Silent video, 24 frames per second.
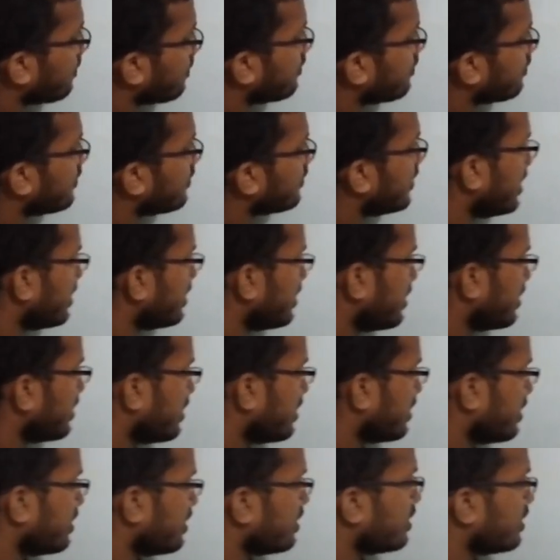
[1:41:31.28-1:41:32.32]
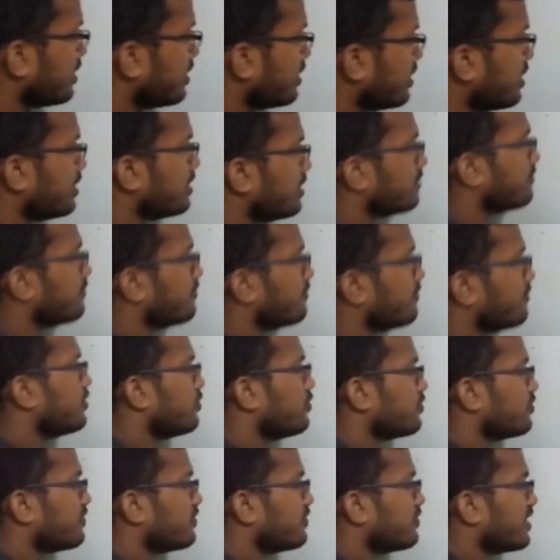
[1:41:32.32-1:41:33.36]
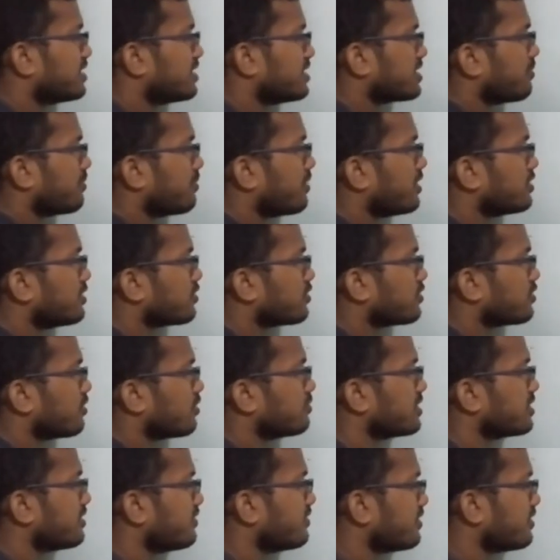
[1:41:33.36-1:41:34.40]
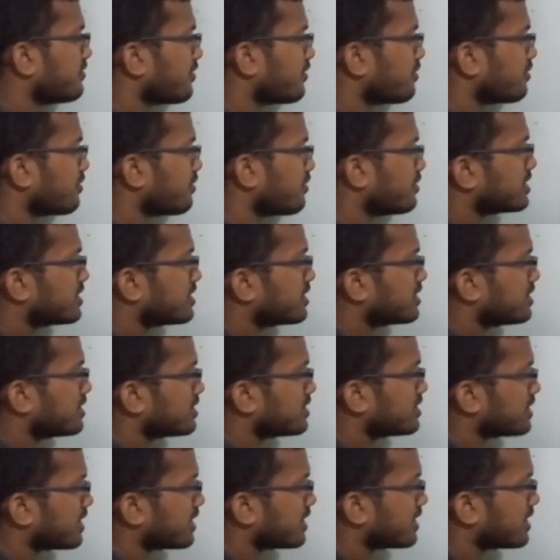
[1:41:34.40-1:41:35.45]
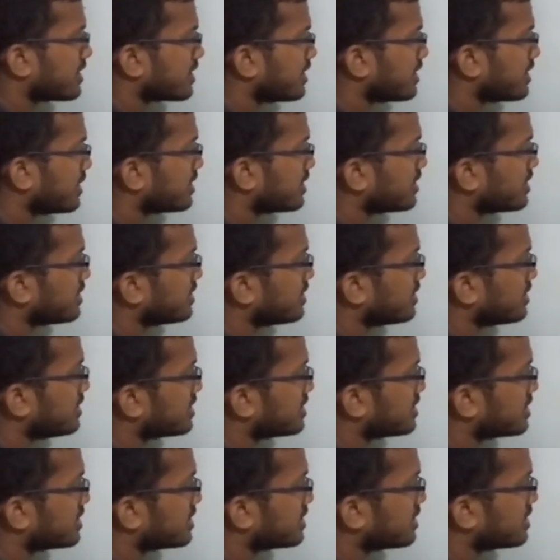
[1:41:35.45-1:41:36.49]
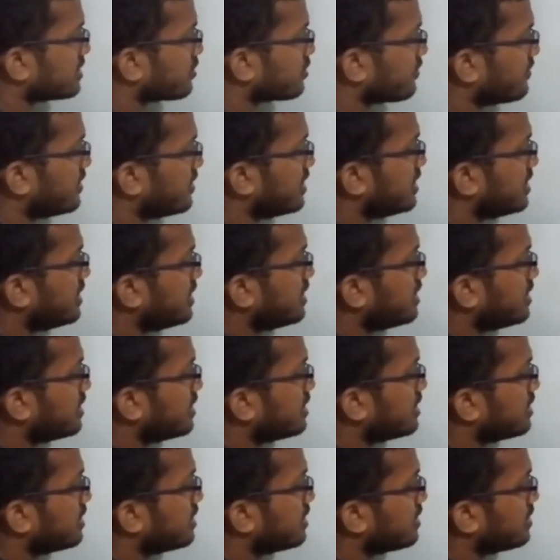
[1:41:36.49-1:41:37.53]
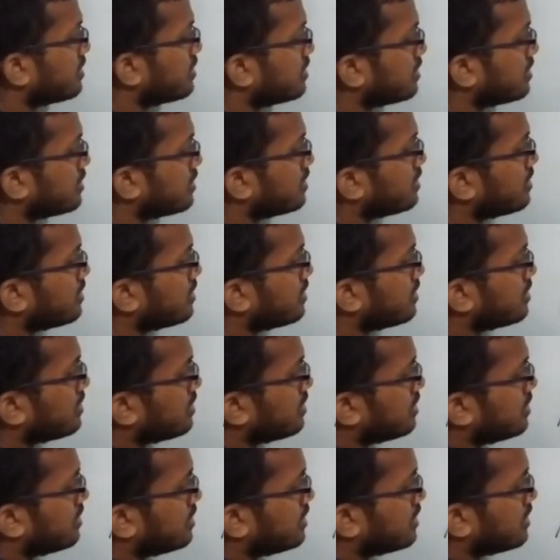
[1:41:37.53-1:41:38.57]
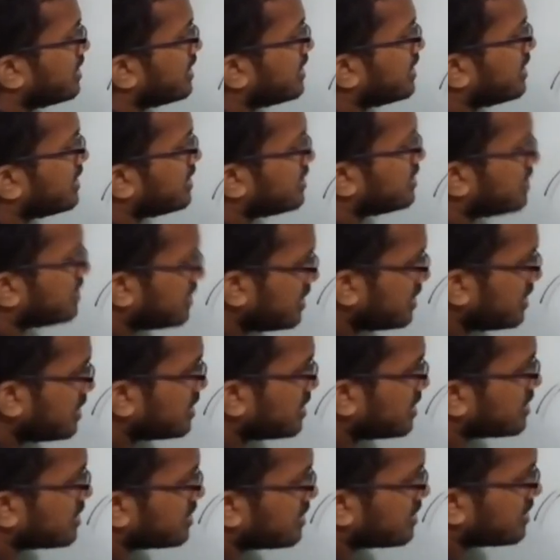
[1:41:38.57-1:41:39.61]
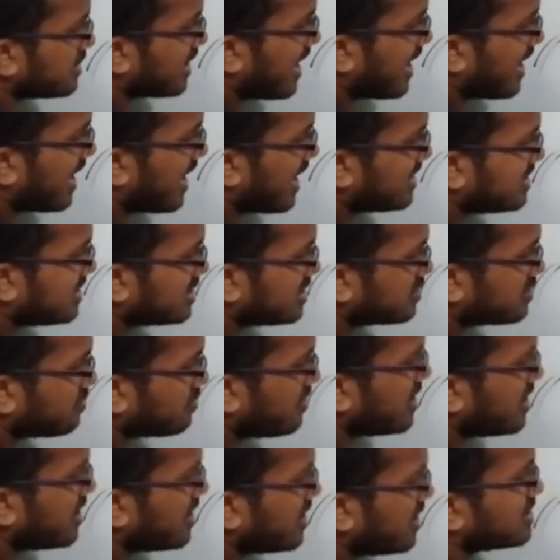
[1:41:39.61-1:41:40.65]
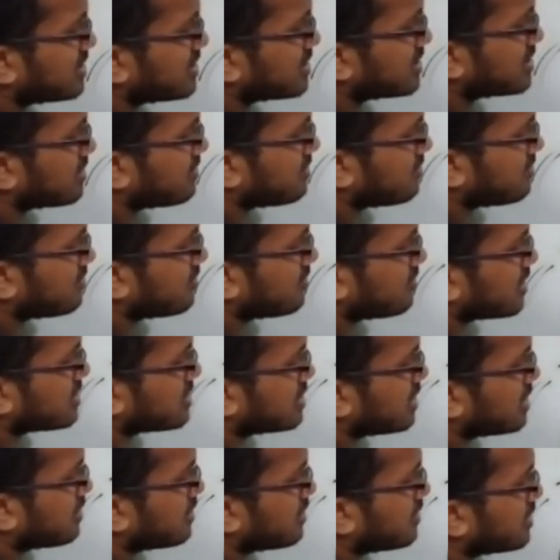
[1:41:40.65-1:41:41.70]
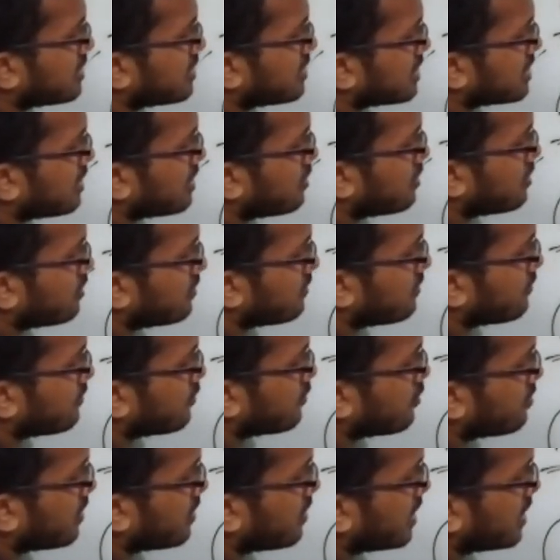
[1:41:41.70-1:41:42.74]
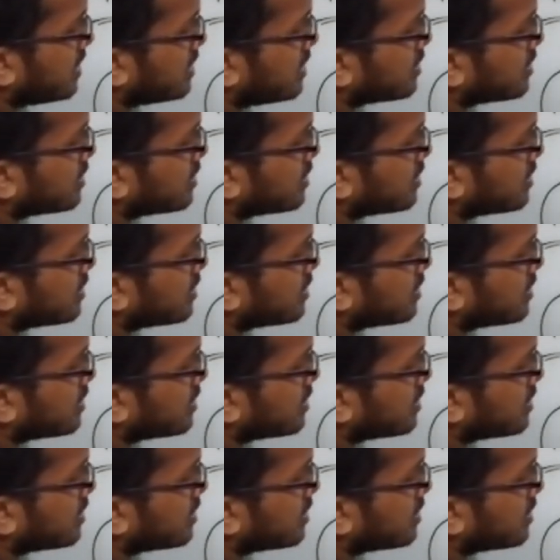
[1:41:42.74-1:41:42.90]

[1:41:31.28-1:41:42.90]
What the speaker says: Then when somebody is observing from a distance at a distance of d, then here at this place flux equals L over 4 pi d